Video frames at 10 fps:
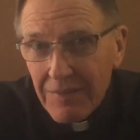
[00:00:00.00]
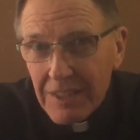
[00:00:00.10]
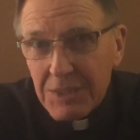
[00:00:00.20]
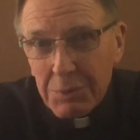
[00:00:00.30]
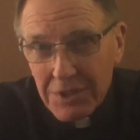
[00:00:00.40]

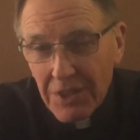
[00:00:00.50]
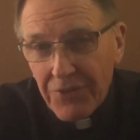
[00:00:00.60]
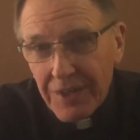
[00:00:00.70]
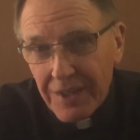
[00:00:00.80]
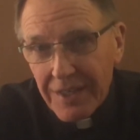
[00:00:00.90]

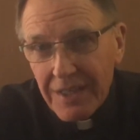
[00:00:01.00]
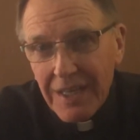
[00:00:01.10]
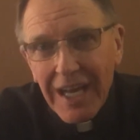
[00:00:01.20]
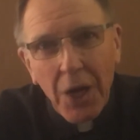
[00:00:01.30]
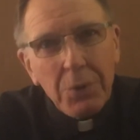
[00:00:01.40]
Specifically,
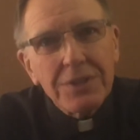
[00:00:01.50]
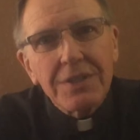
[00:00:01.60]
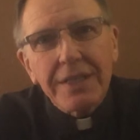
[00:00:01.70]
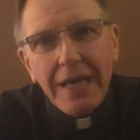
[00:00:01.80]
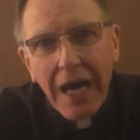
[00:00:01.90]
how we
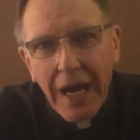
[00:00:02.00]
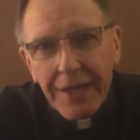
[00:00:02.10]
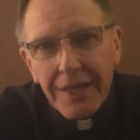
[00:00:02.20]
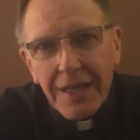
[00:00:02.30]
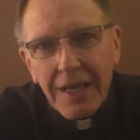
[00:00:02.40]
see God